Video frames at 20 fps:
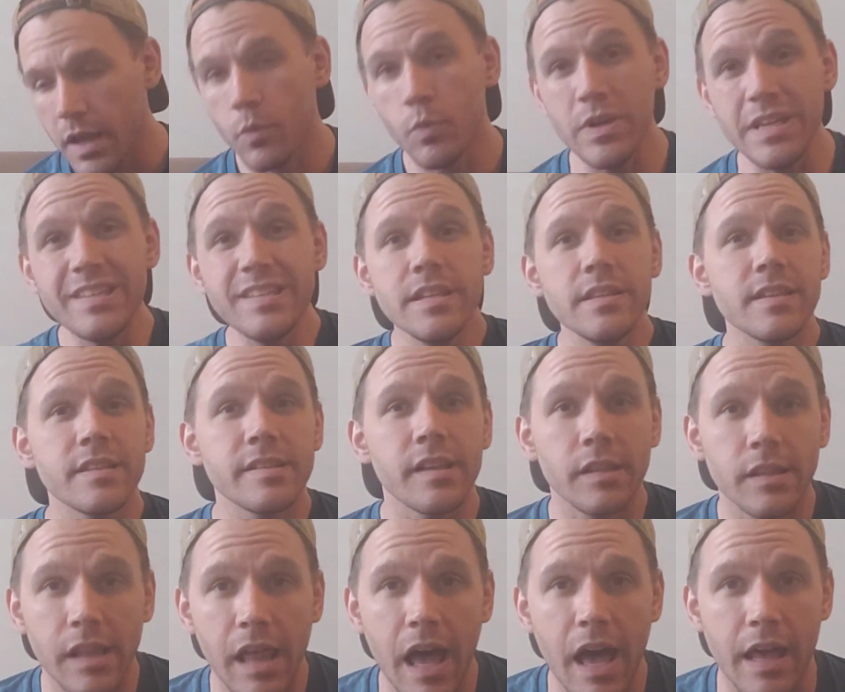We see this a
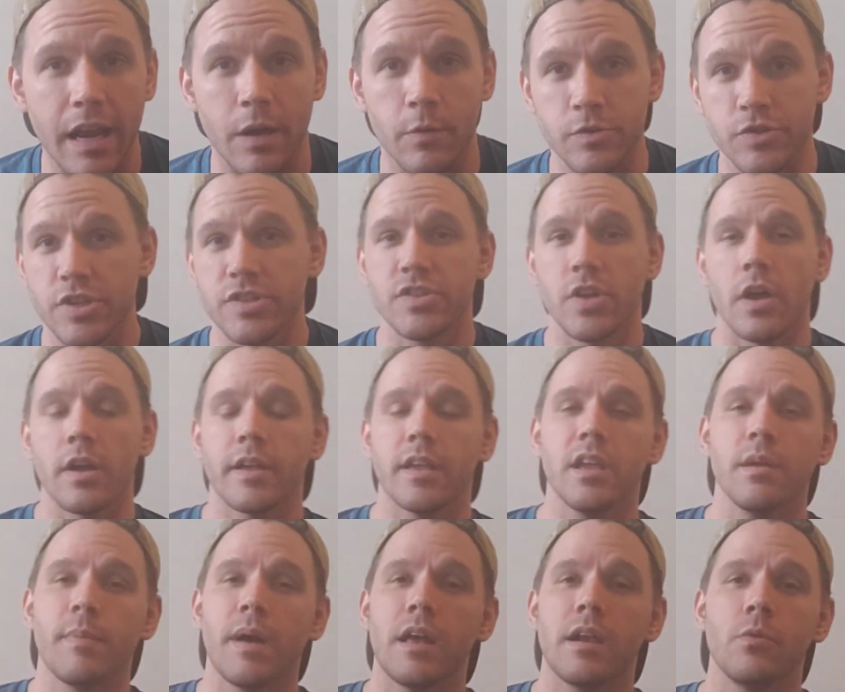lot. I was just talking
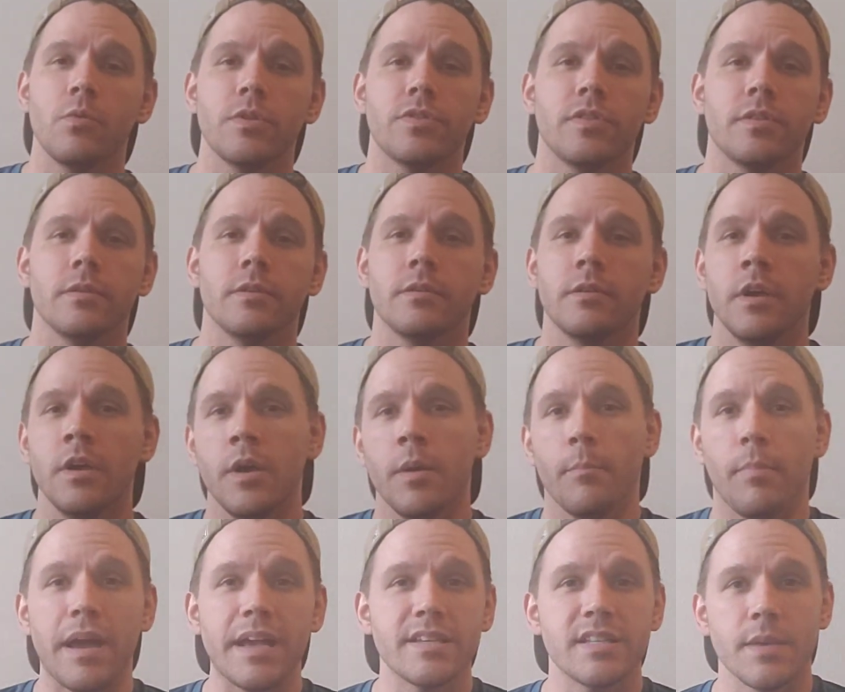about it with the
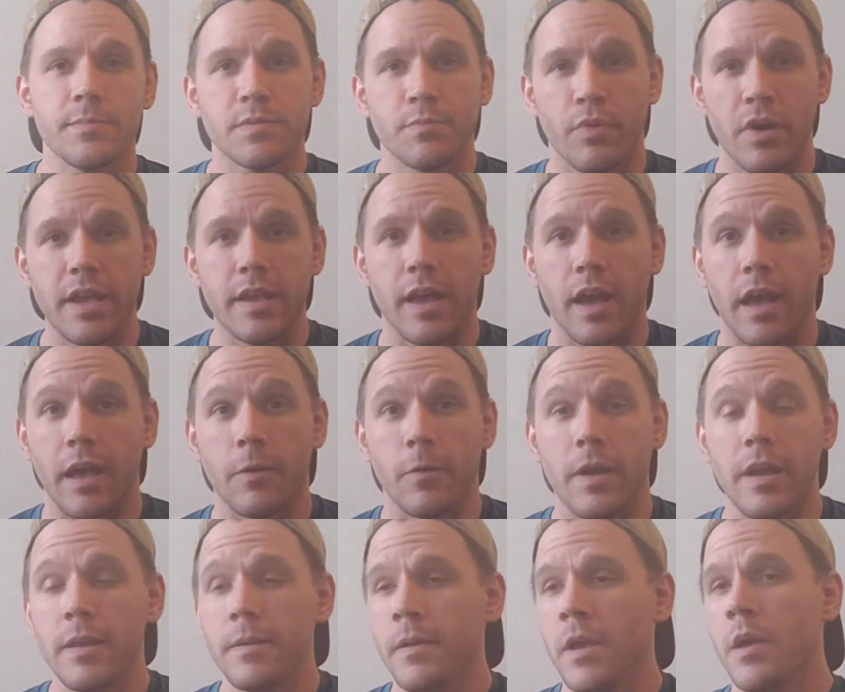biceps brachii,
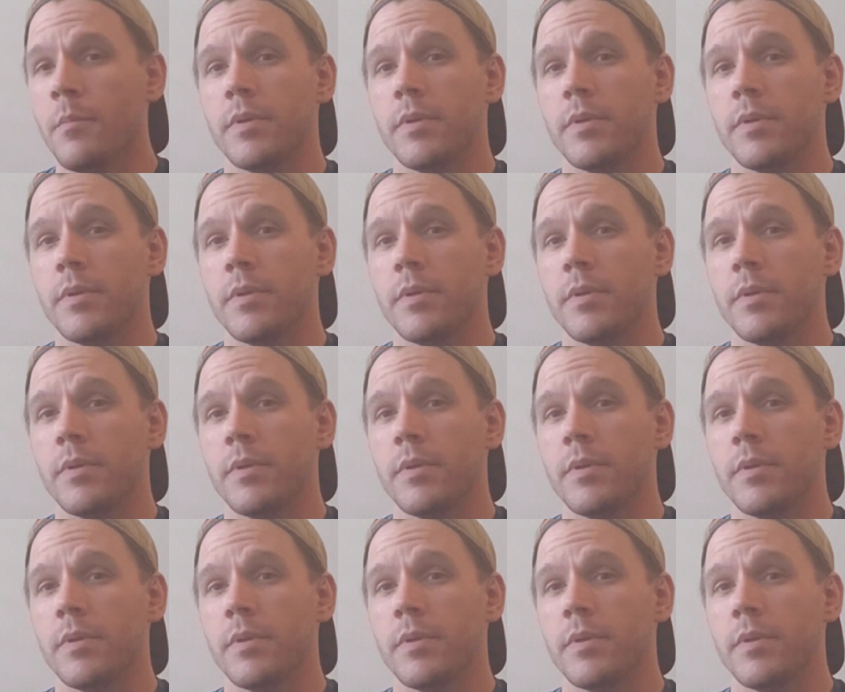right?